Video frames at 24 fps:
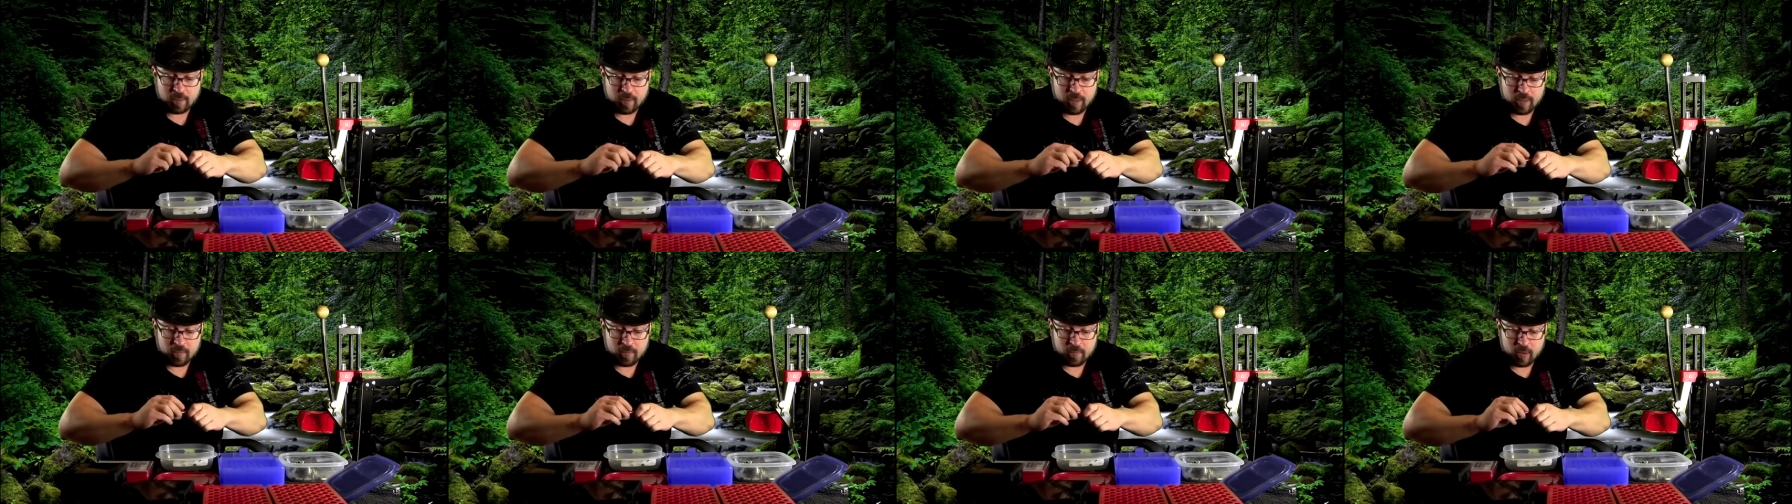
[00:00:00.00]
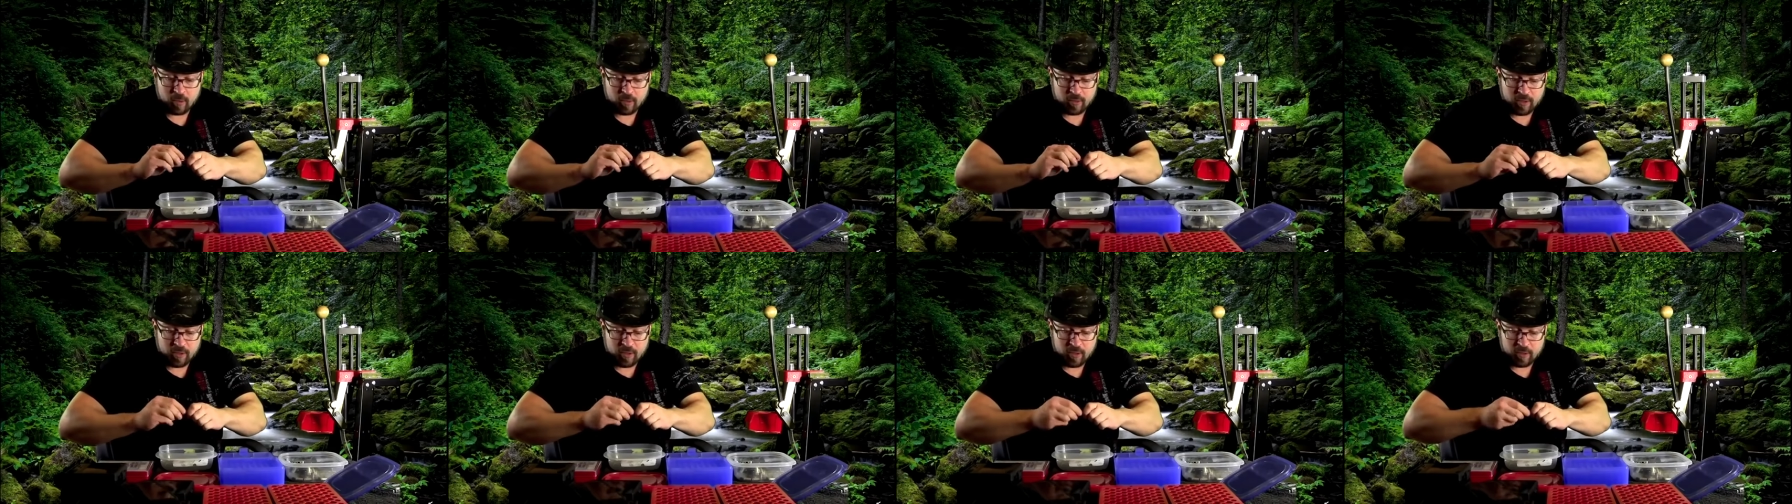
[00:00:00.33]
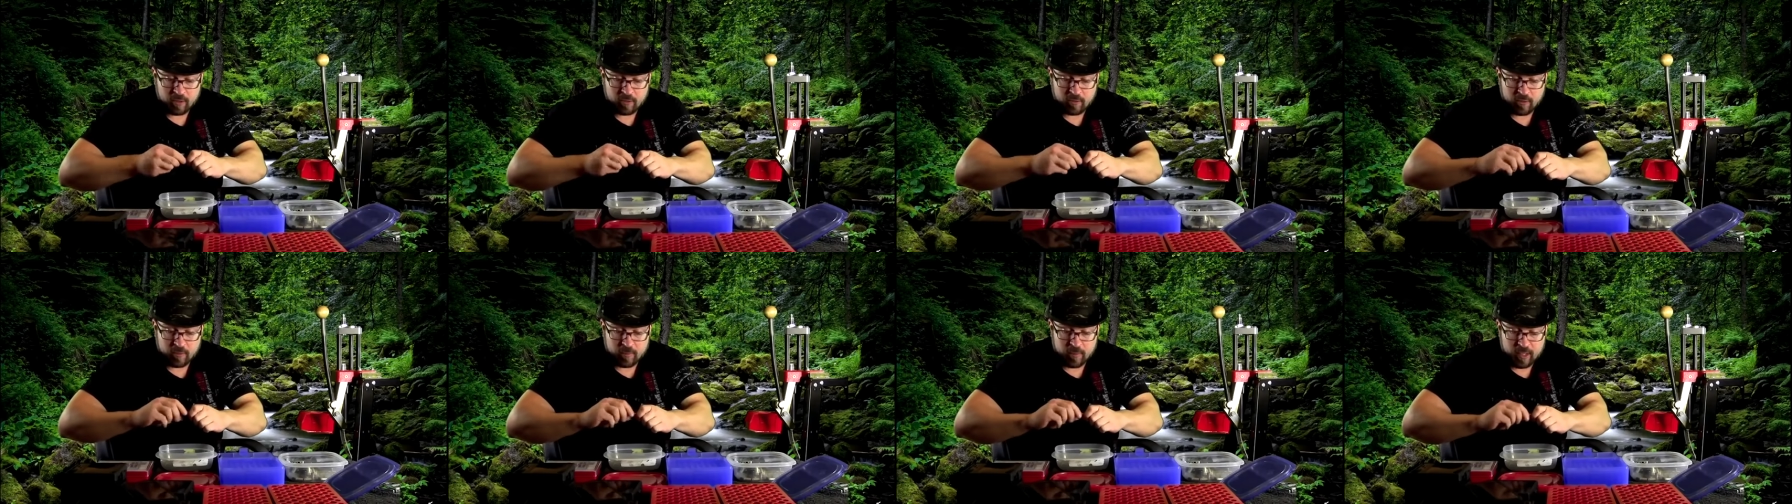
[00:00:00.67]
it in both
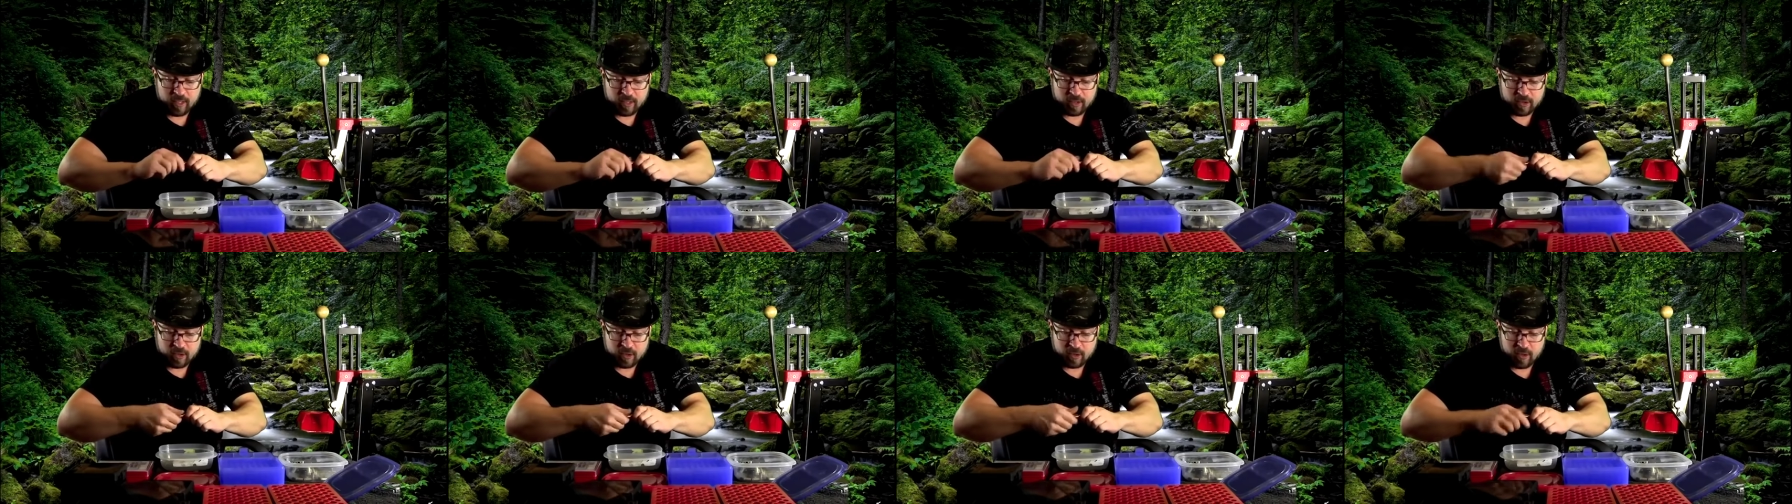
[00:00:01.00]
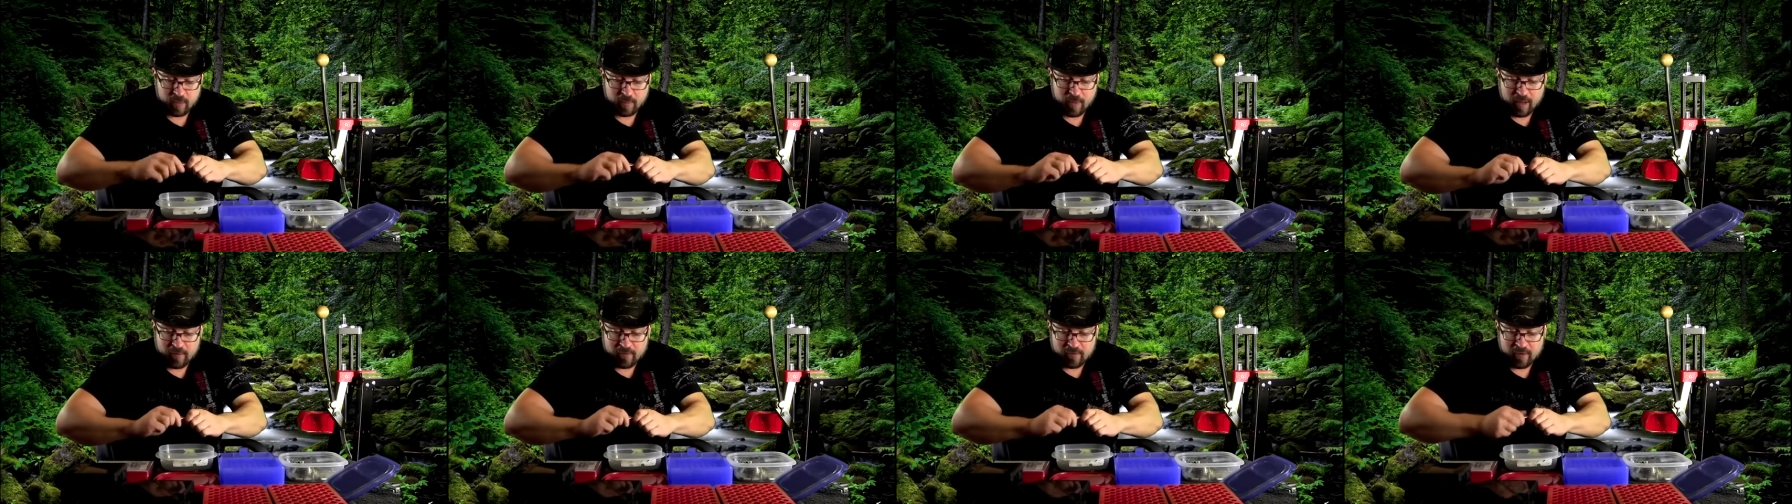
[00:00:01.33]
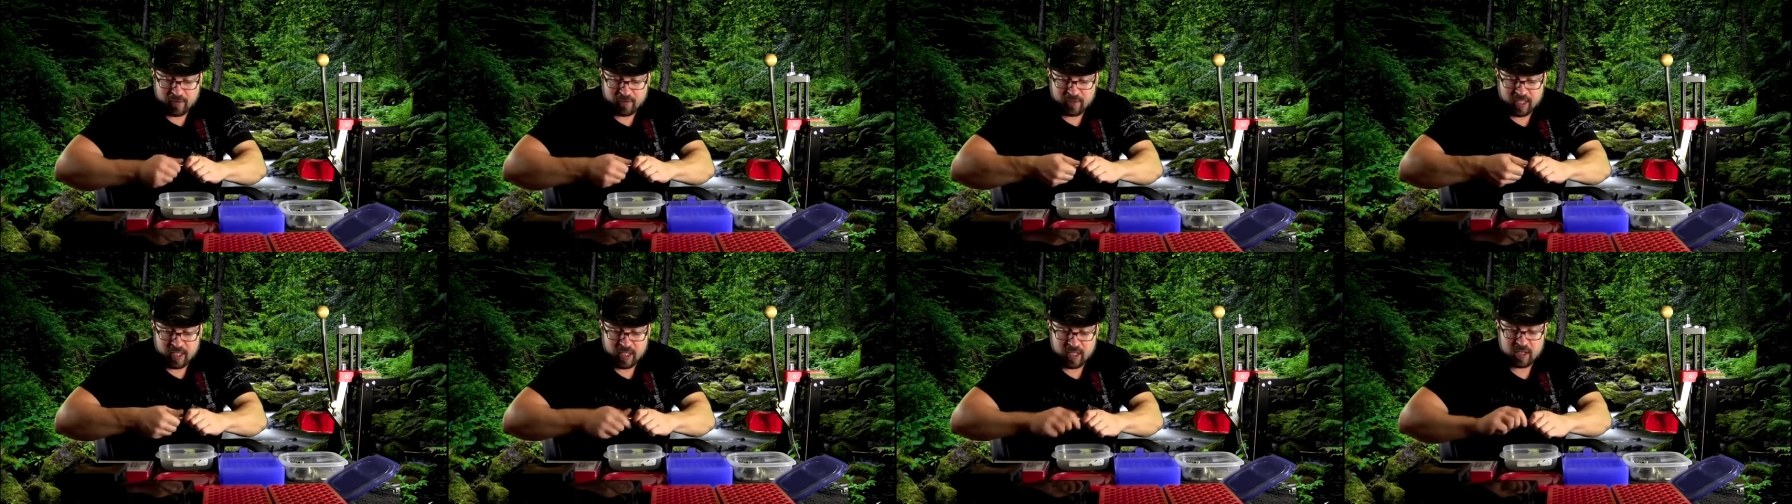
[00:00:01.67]
ears. For me, it took about
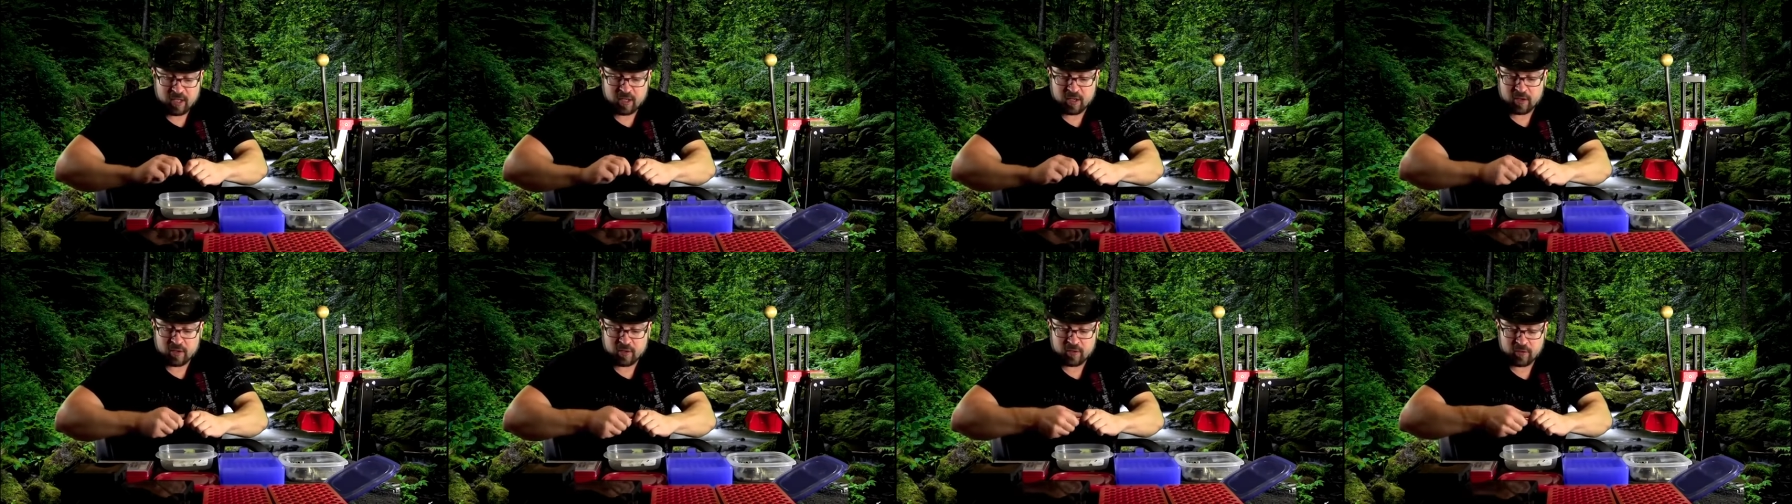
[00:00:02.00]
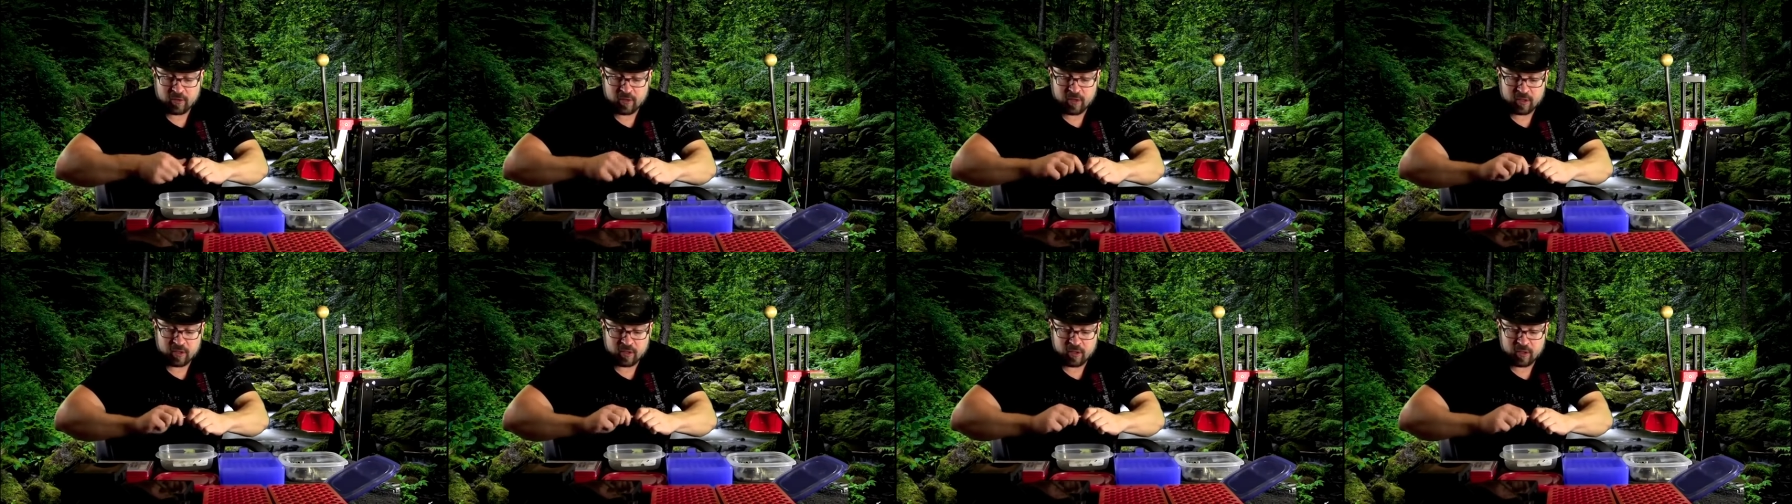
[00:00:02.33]
15 years for it